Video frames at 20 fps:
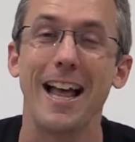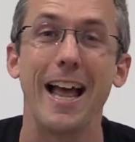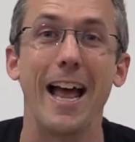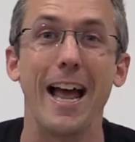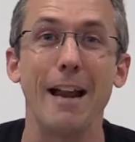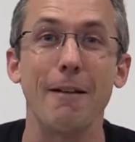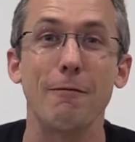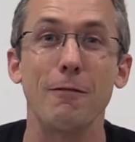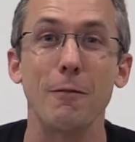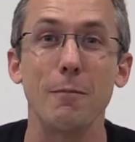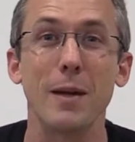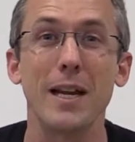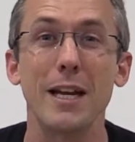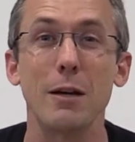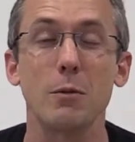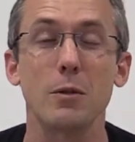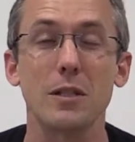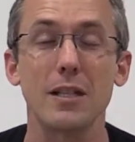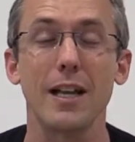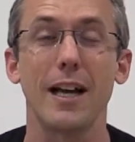And for me,
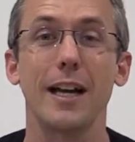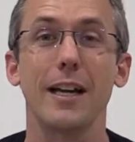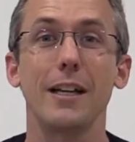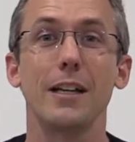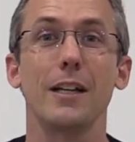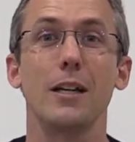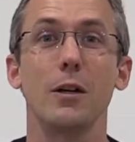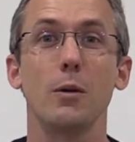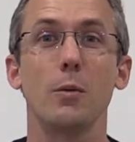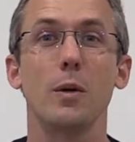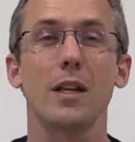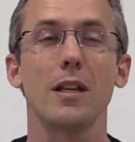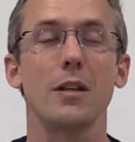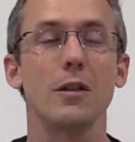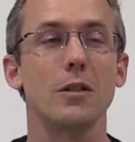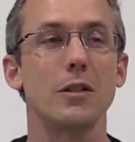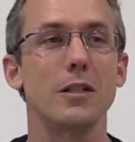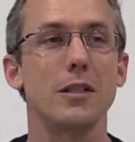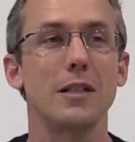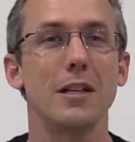it was like, you know, one of
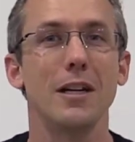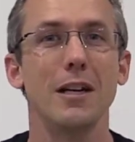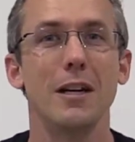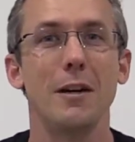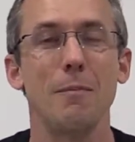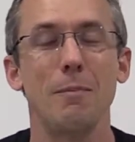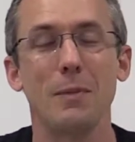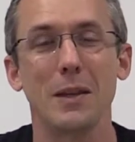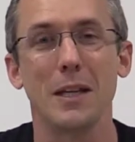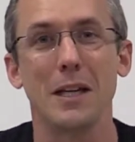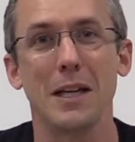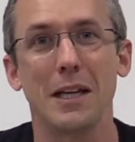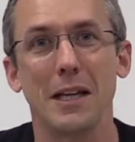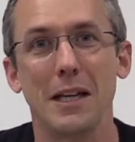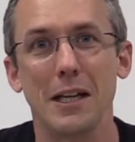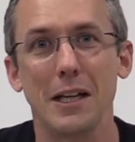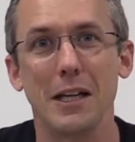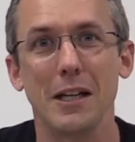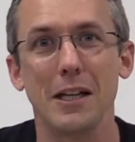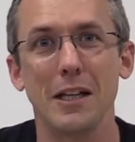those,
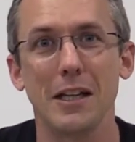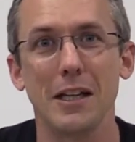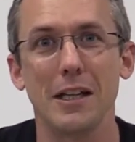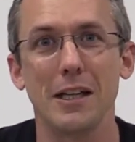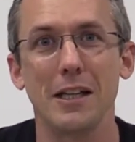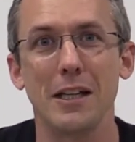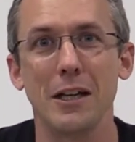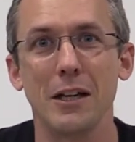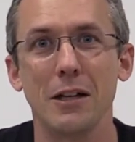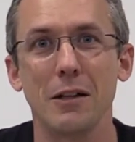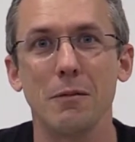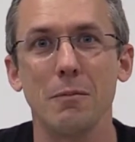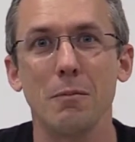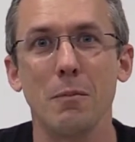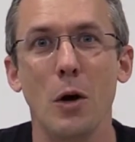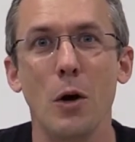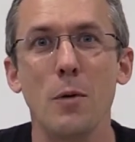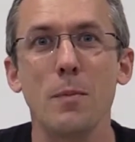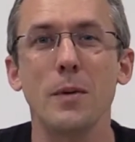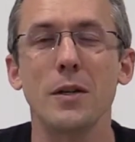you know,
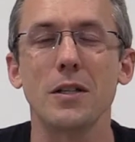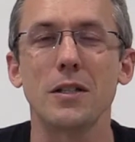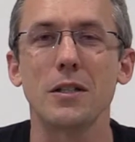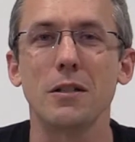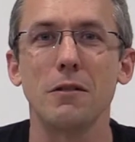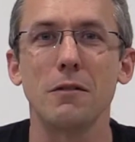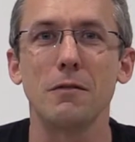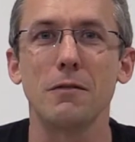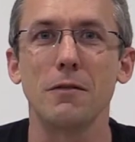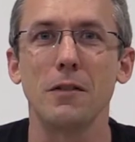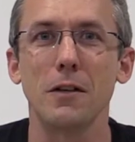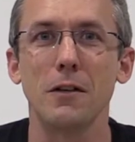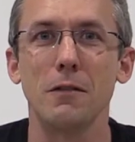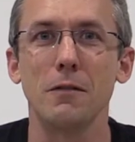moments of